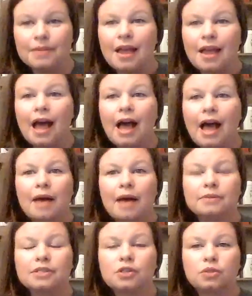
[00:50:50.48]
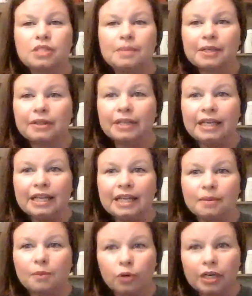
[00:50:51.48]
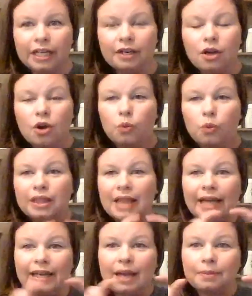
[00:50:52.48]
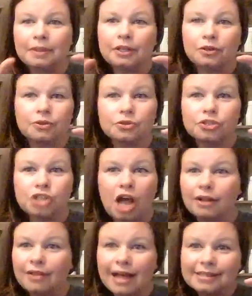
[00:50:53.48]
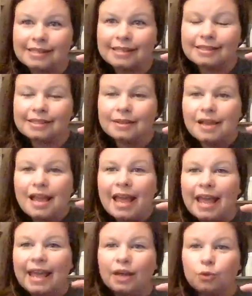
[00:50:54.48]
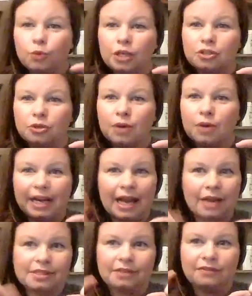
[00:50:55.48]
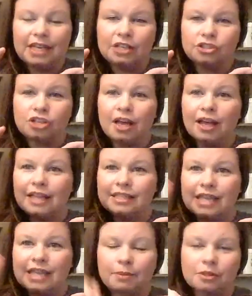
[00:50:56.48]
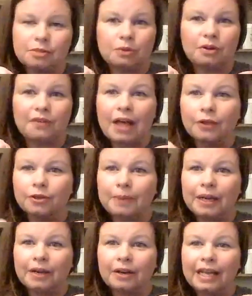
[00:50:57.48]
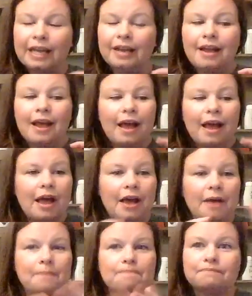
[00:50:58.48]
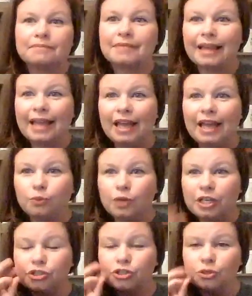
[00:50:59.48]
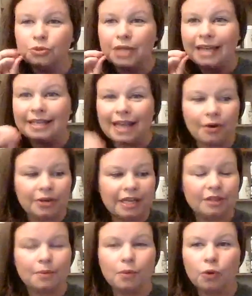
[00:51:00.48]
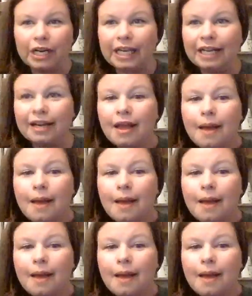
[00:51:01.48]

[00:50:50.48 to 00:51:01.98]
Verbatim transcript: Um, so typically in the morning, we line up little shot glasses and we do an ounce of NingXia, a tablespoon of elderberry, um, and we shoot that down in the morning.